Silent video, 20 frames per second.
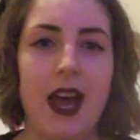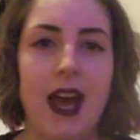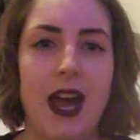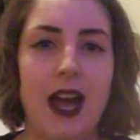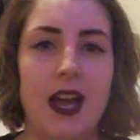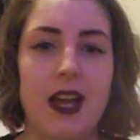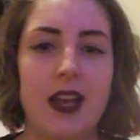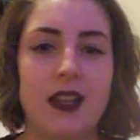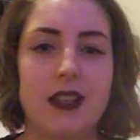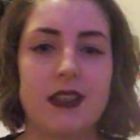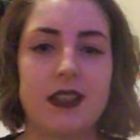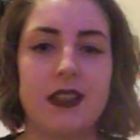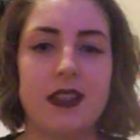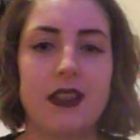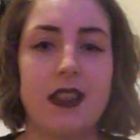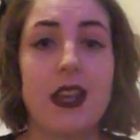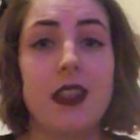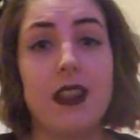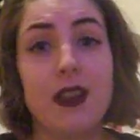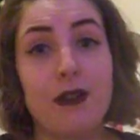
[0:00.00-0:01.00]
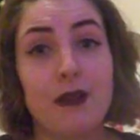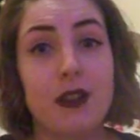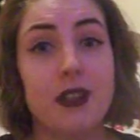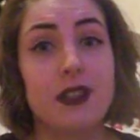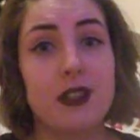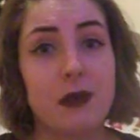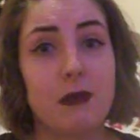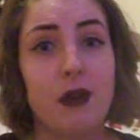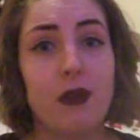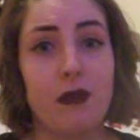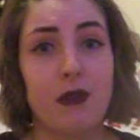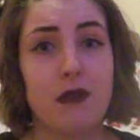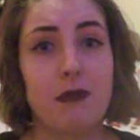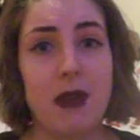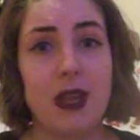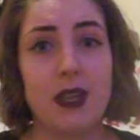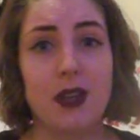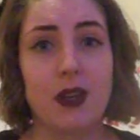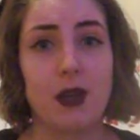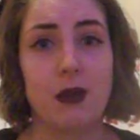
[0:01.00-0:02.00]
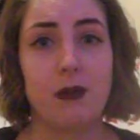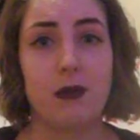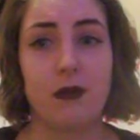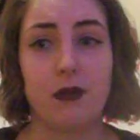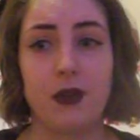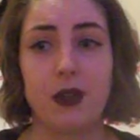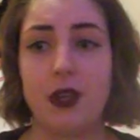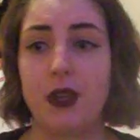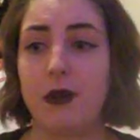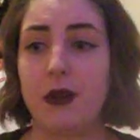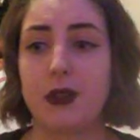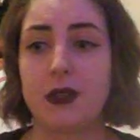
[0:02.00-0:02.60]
and then they finish them off with makeup for you.